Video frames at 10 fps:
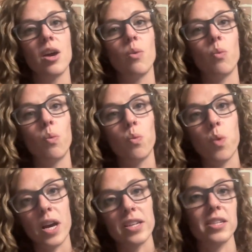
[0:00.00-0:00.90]

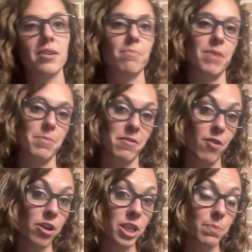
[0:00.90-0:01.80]
what maybe
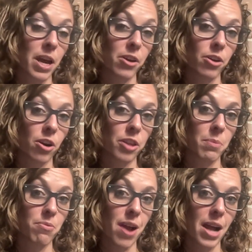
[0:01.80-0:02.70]
phonics pattern are they
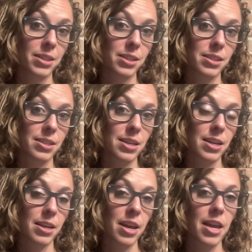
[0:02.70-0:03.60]
practicing.